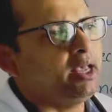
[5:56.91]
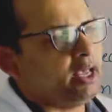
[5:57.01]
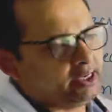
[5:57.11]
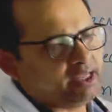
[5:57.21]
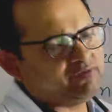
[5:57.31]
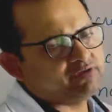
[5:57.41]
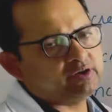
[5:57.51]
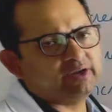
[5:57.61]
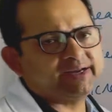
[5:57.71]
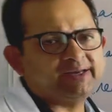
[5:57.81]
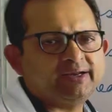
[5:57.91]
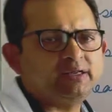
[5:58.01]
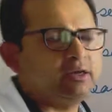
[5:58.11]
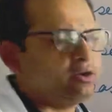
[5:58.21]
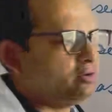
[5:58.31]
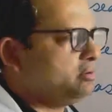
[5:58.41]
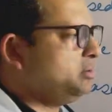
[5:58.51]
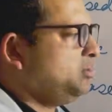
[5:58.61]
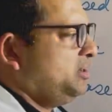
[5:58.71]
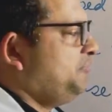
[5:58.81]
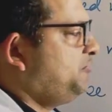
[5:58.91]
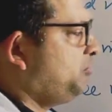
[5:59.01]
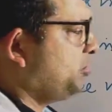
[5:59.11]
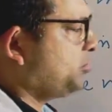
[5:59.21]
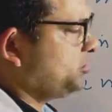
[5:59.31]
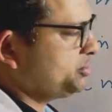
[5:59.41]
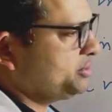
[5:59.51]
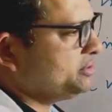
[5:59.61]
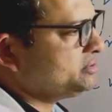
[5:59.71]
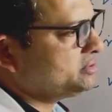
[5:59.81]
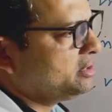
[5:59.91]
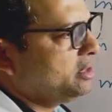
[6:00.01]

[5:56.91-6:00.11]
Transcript: and I have collected only 4 questions